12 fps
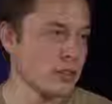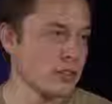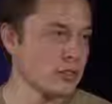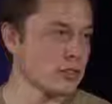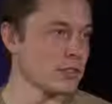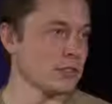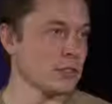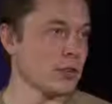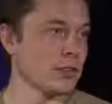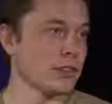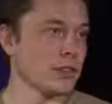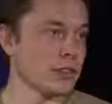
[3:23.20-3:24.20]
milestones if we're
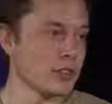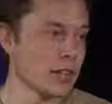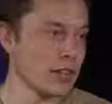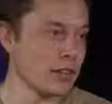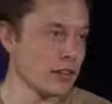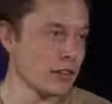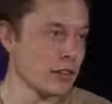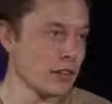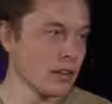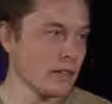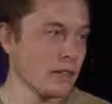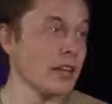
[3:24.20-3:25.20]
able to do that.
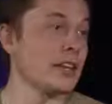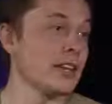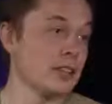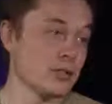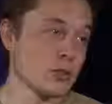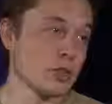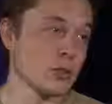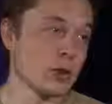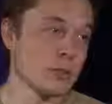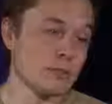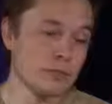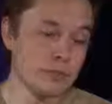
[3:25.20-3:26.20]
Okay. And that's really
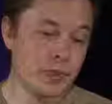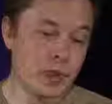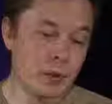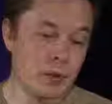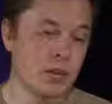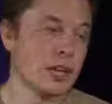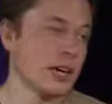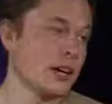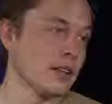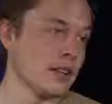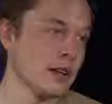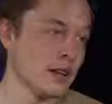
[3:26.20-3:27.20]
what will
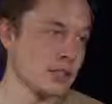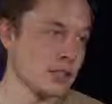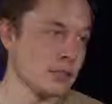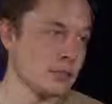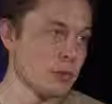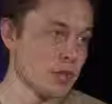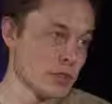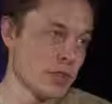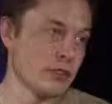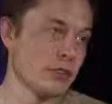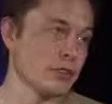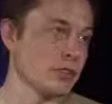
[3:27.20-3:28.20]
allow the cost of space
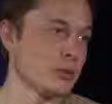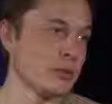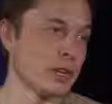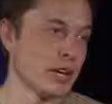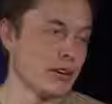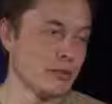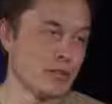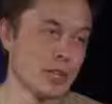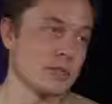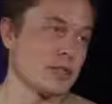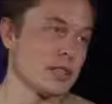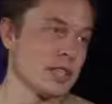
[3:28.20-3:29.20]
travel to become
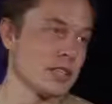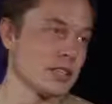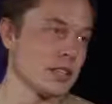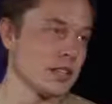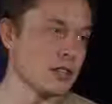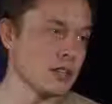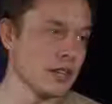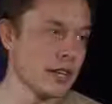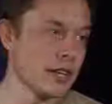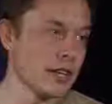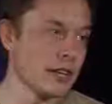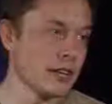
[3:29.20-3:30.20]
much, much less than it is
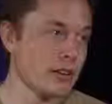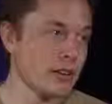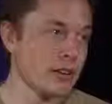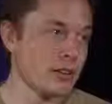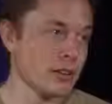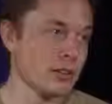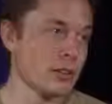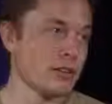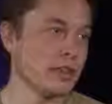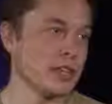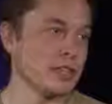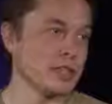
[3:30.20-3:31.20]
right now. Because you can
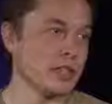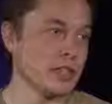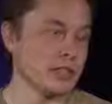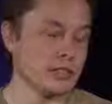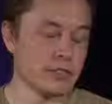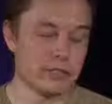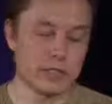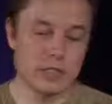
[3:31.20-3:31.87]
imagine if